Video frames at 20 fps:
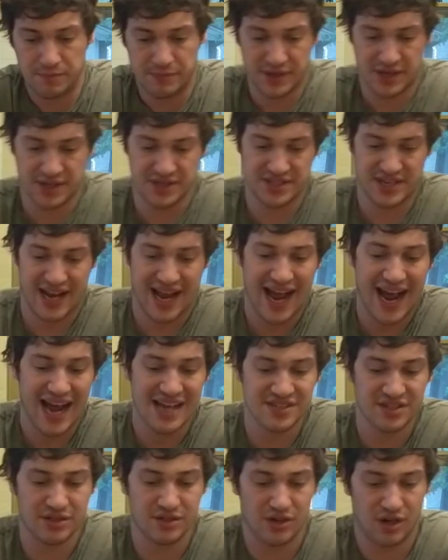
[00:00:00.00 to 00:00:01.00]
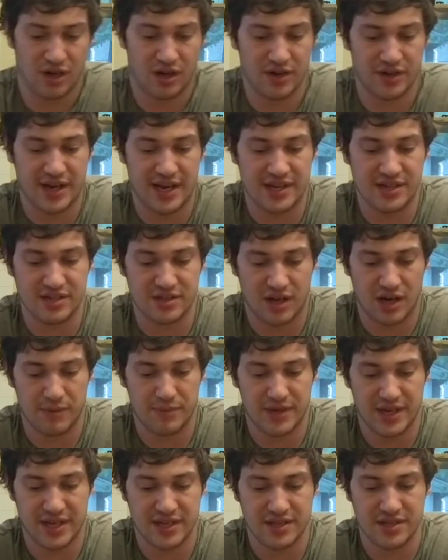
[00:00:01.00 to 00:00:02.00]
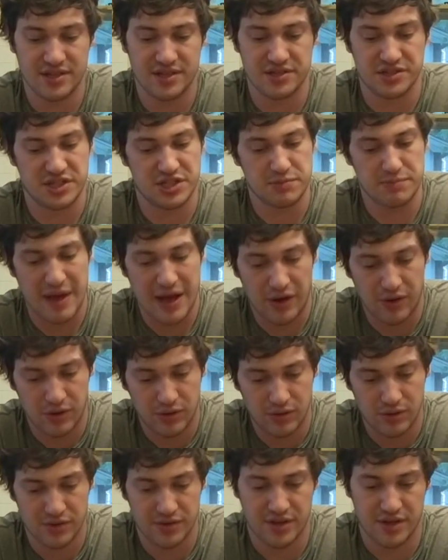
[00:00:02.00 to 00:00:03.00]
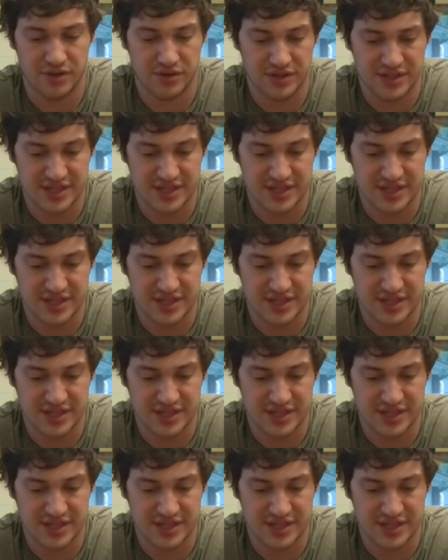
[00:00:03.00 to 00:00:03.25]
because it hasn't gone and dominated the smell or the other